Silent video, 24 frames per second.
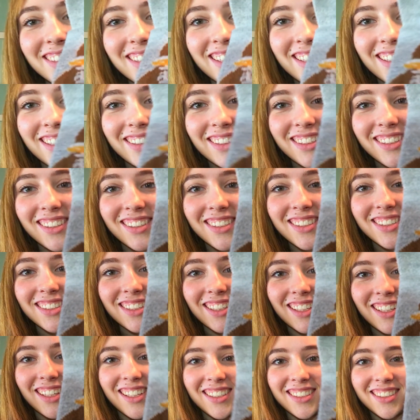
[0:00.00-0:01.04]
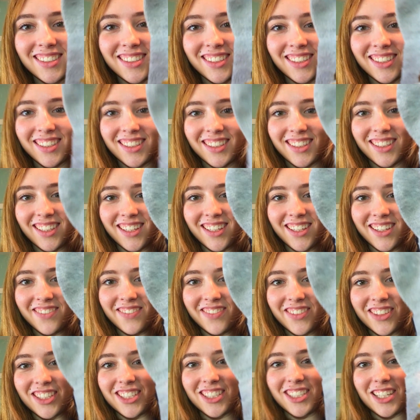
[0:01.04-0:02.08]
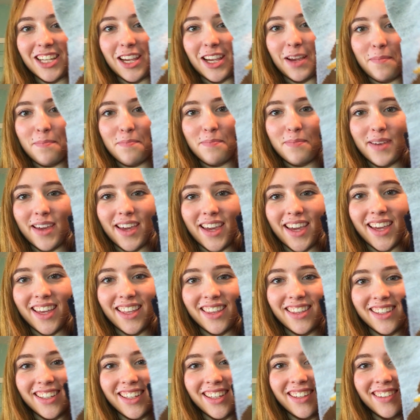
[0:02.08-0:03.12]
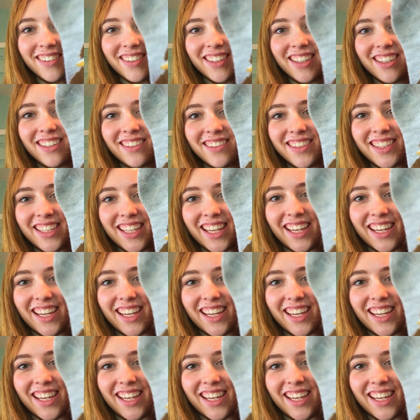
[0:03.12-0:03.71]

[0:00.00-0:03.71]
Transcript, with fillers: with cute little sloths on them with champagne. Look how cute